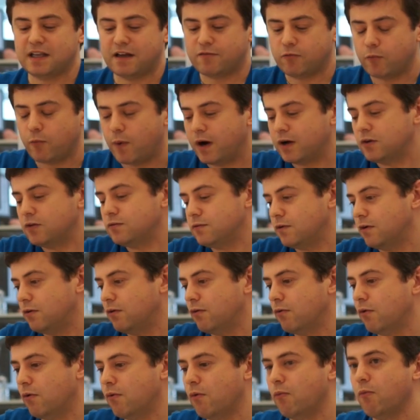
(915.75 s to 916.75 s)
have one
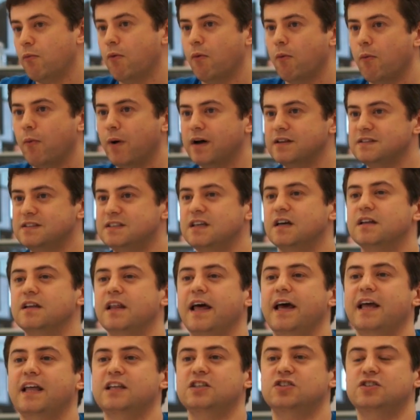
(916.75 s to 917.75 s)

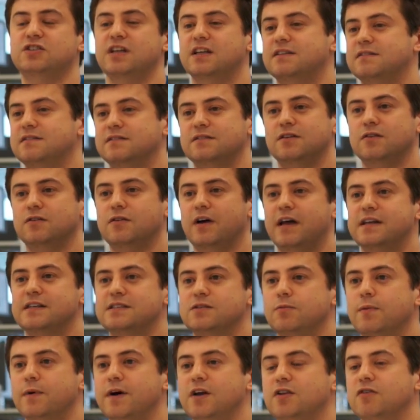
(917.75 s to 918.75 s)
single edge that
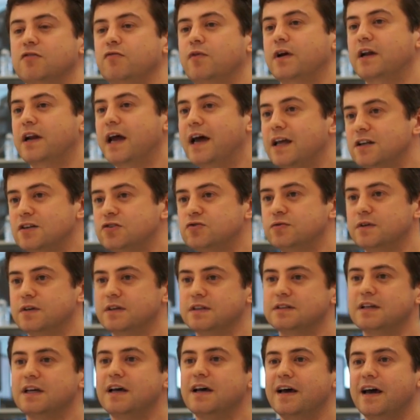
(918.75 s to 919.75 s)
has a weight of
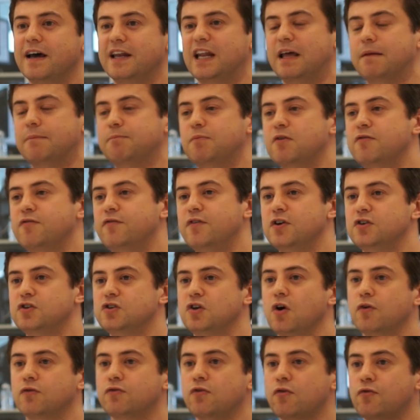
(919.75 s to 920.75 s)
100, and I prefer
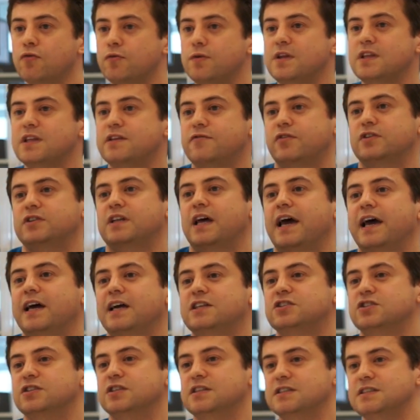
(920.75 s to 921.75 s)
to go through 3 different
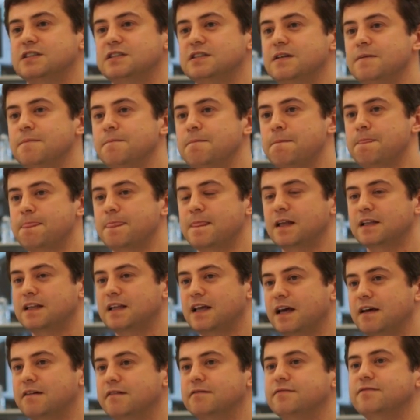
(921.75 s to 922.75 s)
edges that
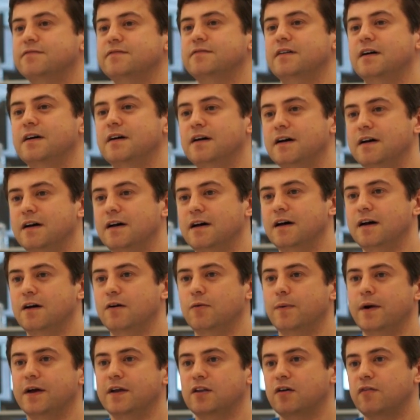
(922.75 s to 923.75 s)
have
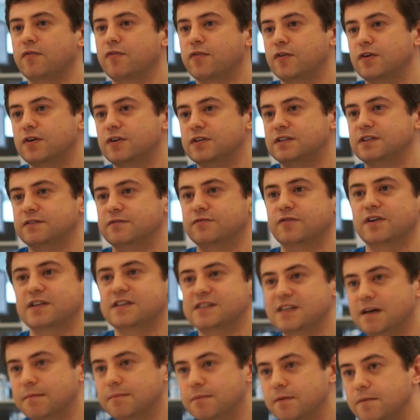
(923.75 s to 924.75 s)
a weight of 30, for
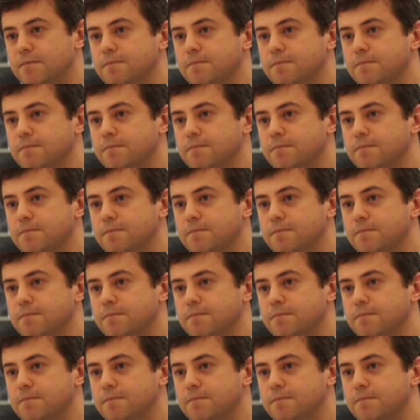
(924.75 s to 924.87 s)
example.